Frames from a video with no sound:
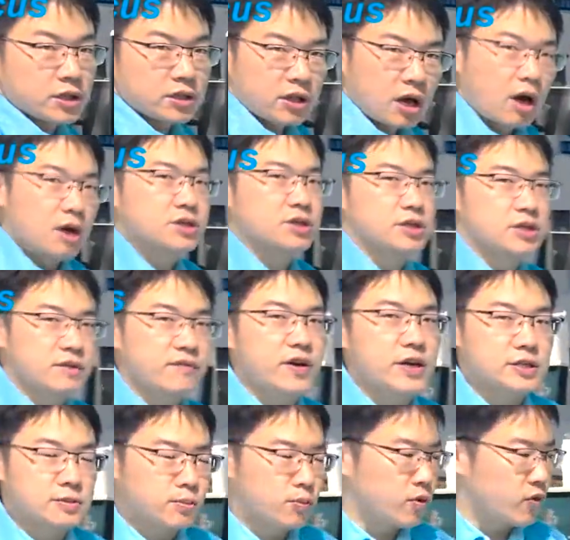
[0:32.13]
touch is
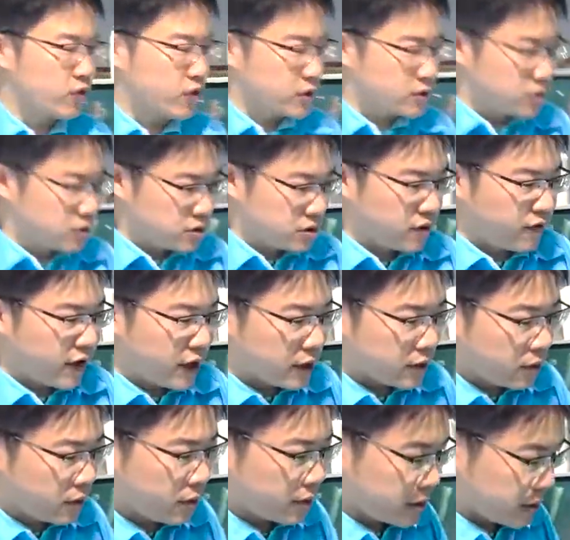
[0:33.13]
very smooth, so it's very
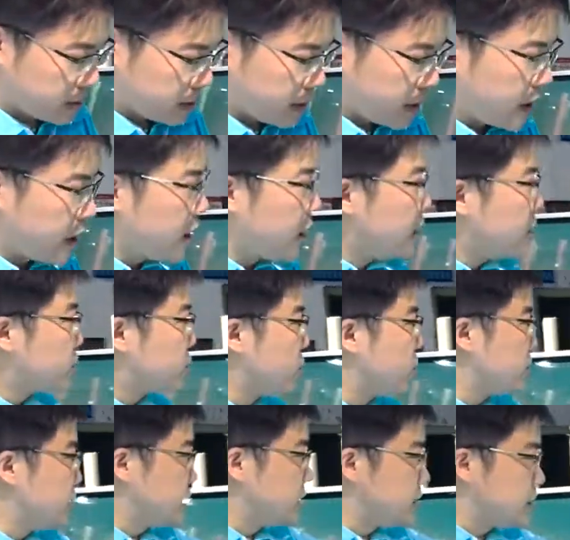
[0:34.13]
good.
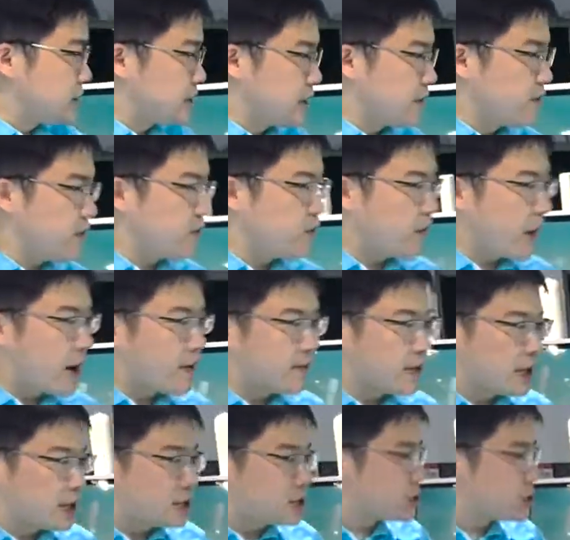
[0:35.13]
So this is 75 inch,